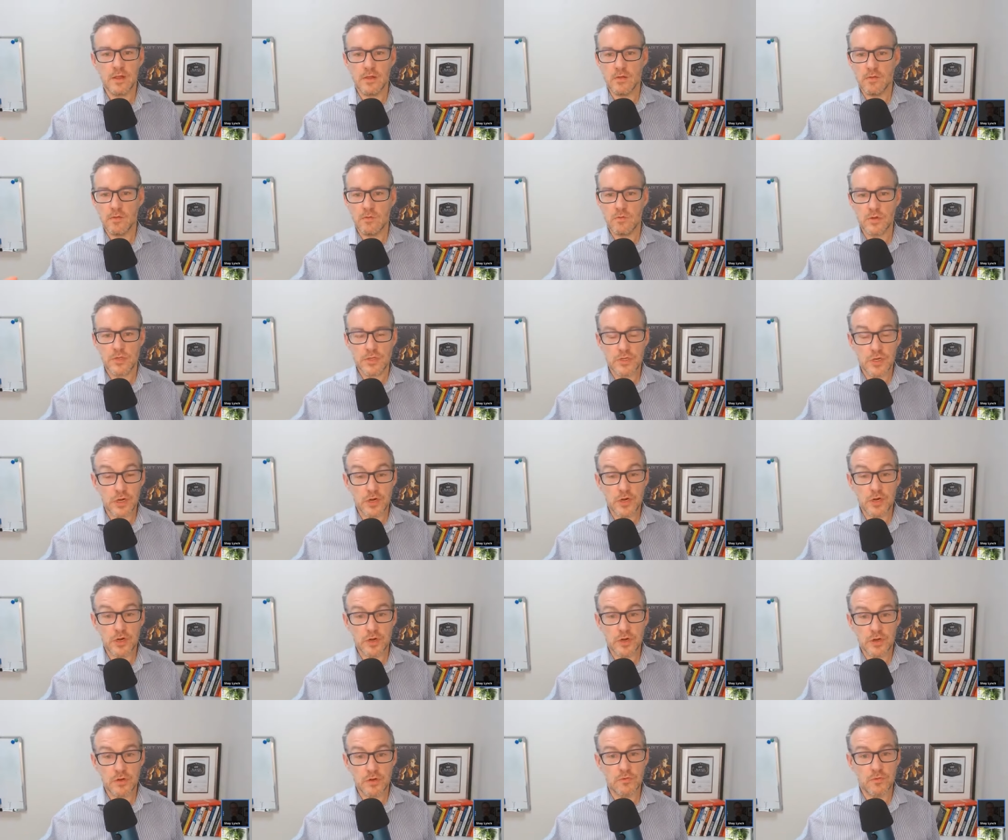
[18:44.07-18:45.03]

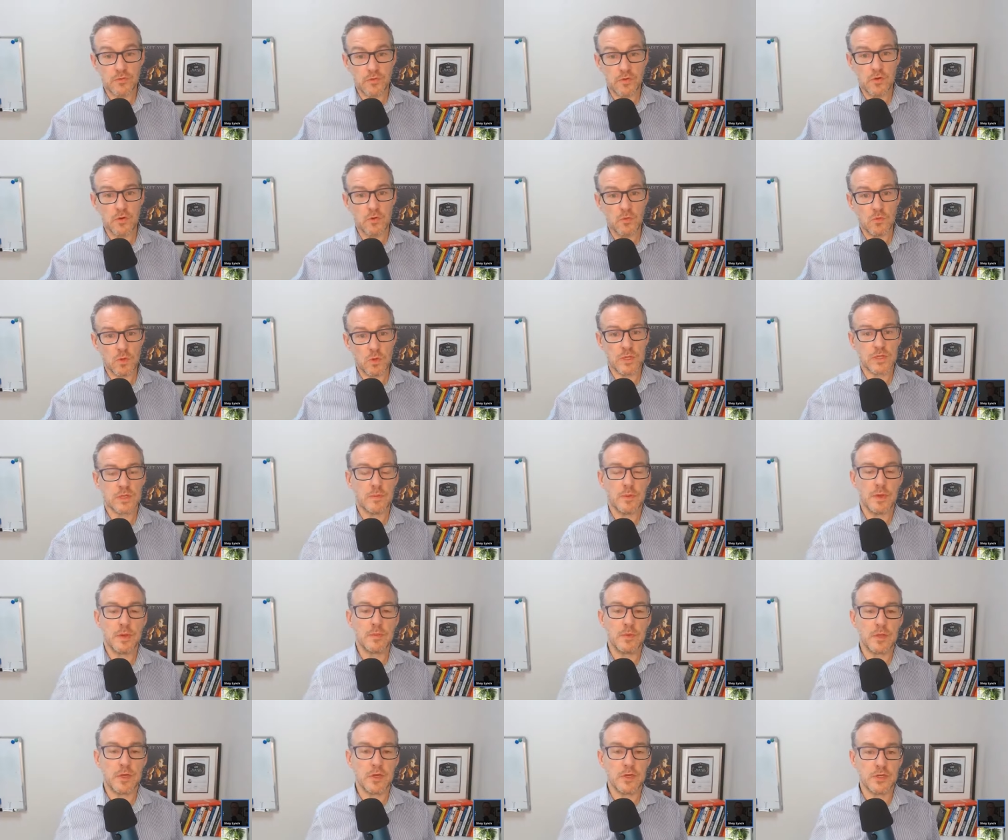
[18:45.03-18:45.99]
return for what the people
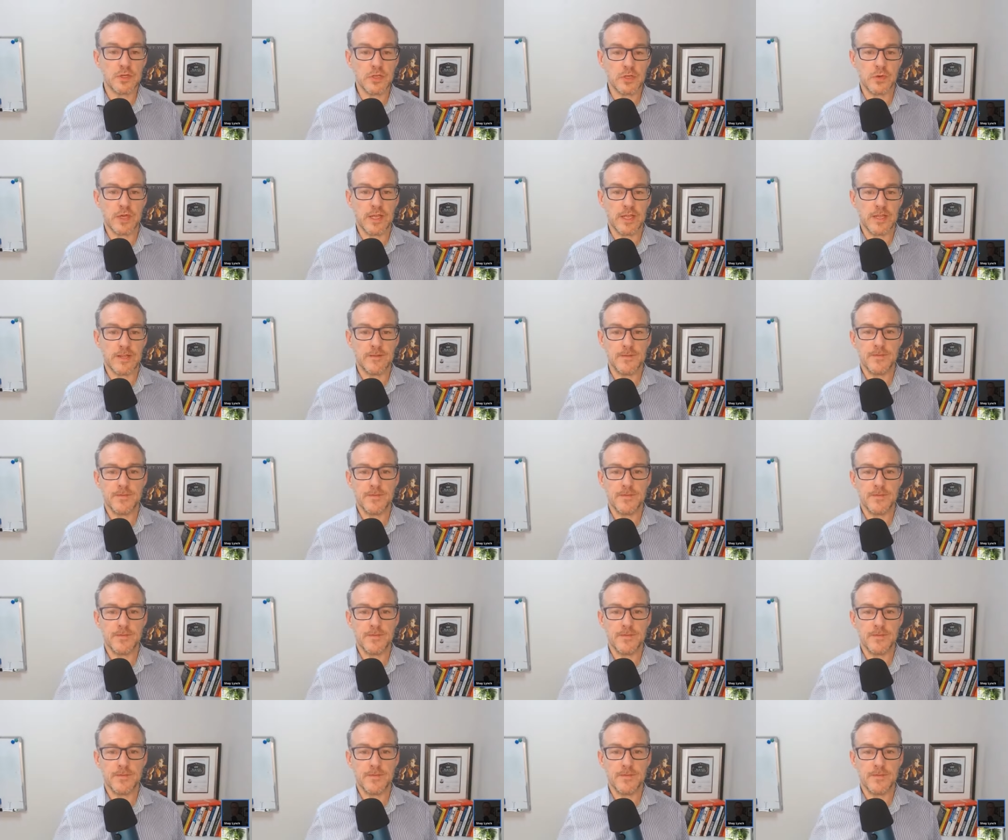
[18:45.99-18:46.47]
are doing,